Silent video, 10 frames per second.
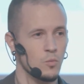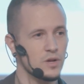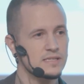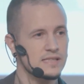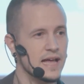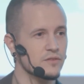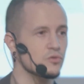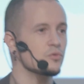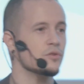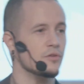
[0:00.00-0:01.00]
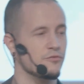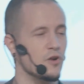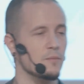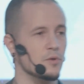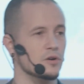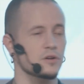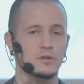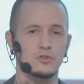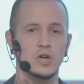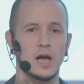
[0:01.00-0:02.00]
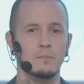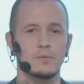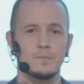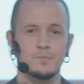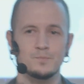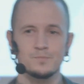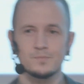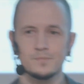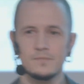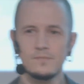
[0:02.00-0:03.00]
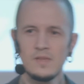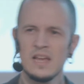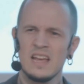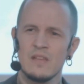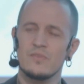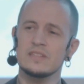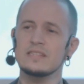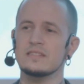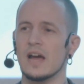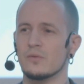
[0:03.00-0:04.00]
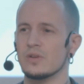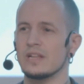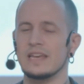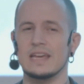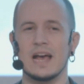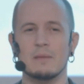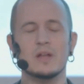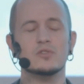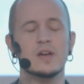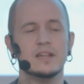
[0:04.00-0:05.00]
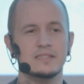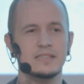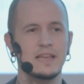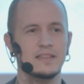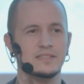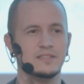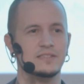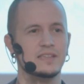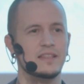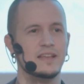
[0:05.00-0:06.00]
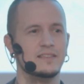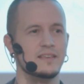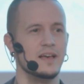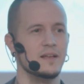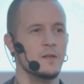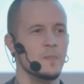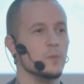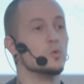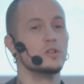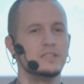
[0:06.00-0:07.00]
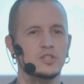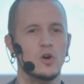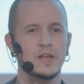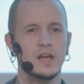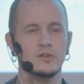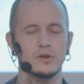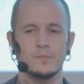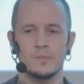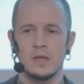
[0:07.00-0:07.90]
What does that do to the farmer job? This is not really, I'm not trying to say this to say that the world is going under.